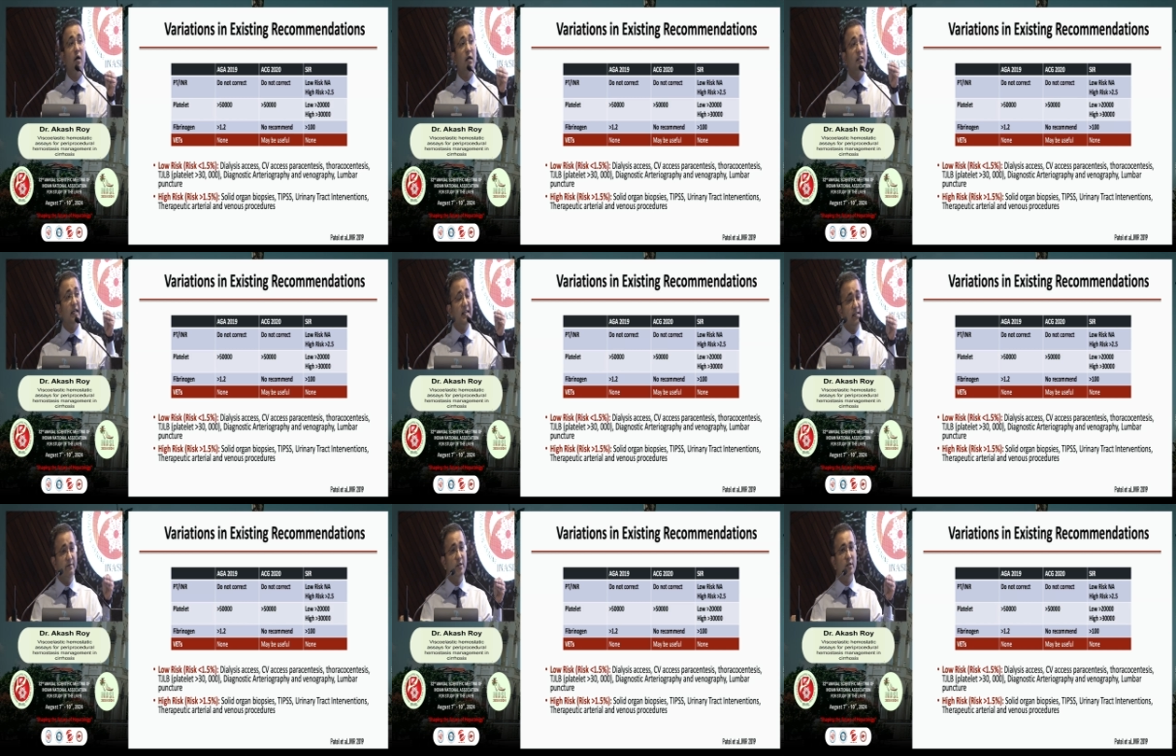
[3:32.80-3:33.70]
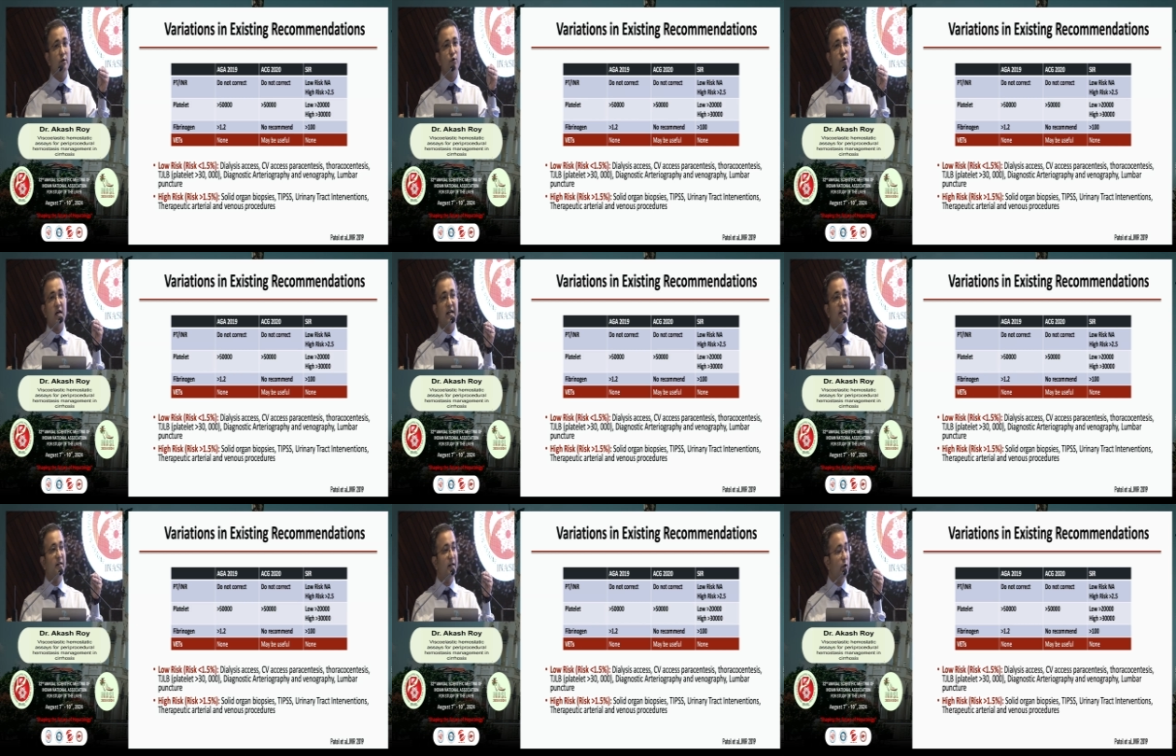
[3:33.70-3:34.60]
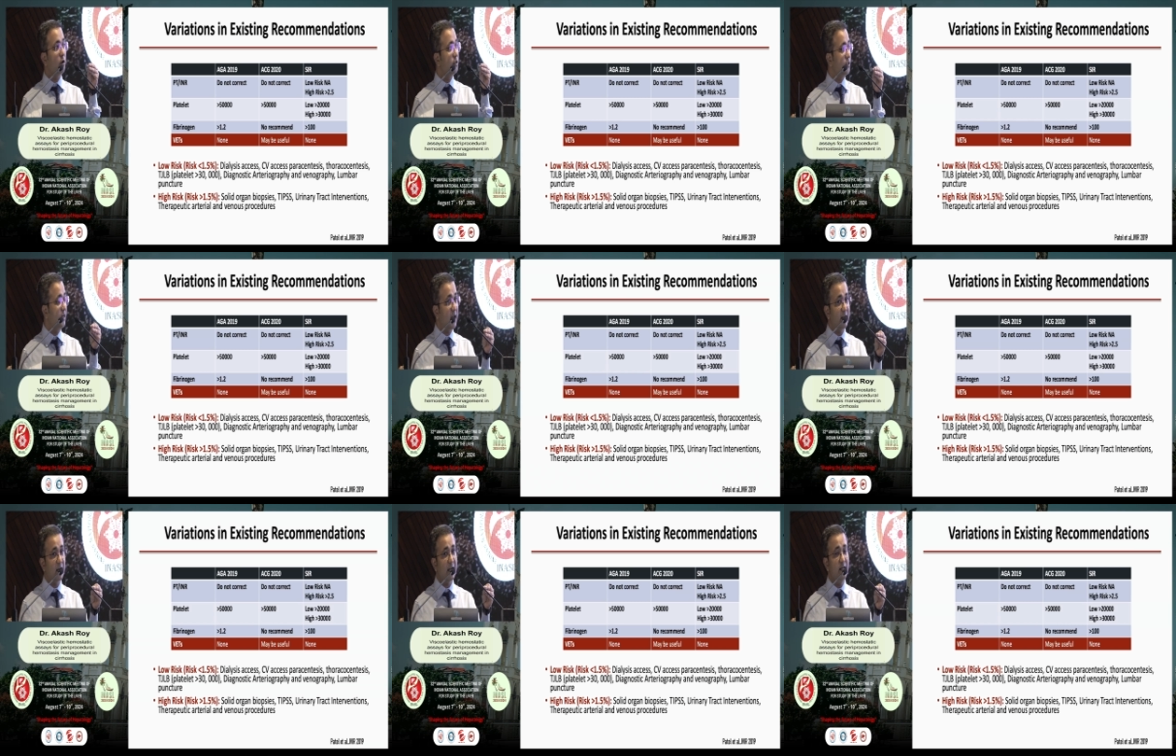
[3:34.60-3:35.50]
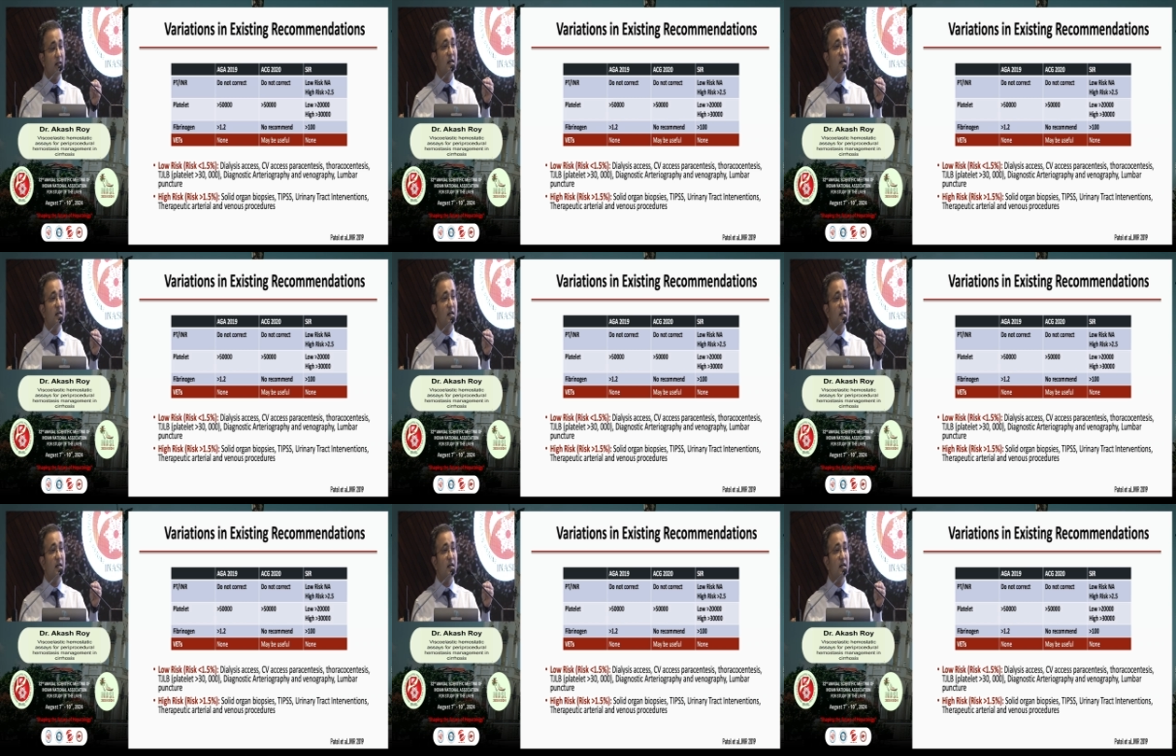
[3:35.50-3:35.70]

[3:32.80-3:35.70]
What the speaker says: The Interventional Society Radiology Guideline,